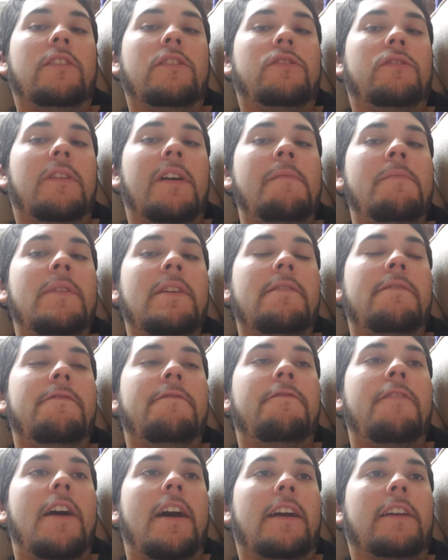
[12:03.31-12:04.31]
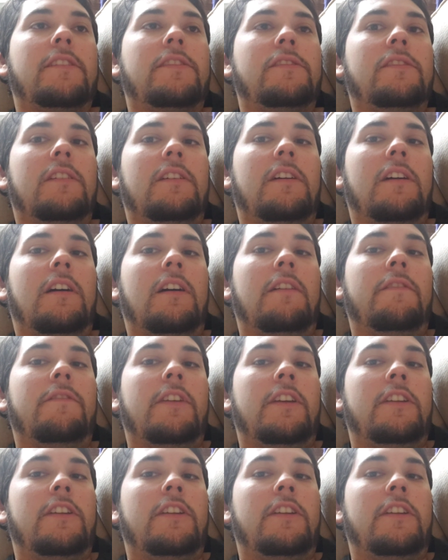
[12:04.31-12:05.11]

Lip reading: Describe the effects of